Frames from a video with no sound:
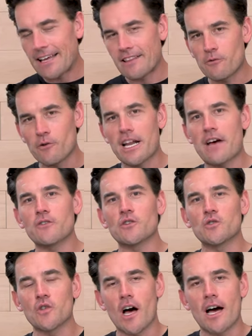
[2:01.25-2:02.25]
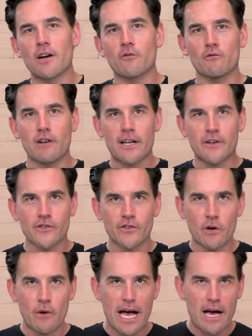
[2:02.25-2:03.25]
I think we're gonna have a lot of riders
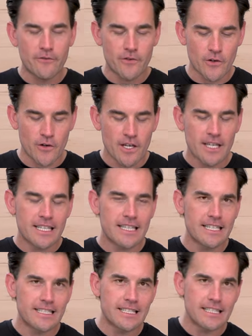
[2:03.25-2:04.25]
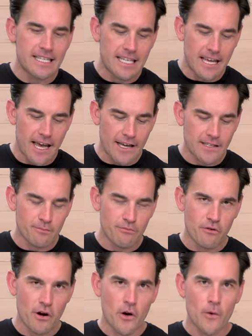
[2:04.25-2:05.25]
go after this TX
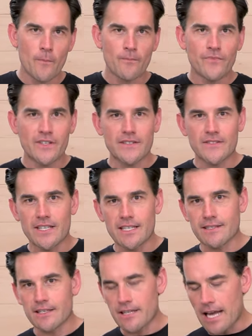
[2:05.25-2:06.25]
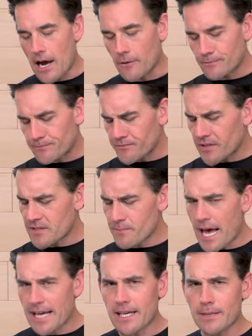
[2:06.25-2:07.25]
Pro this season. Now, let's
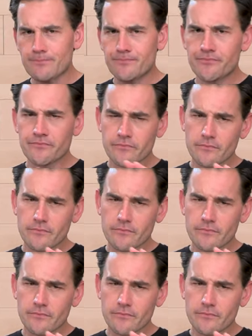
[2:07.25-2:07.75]
back up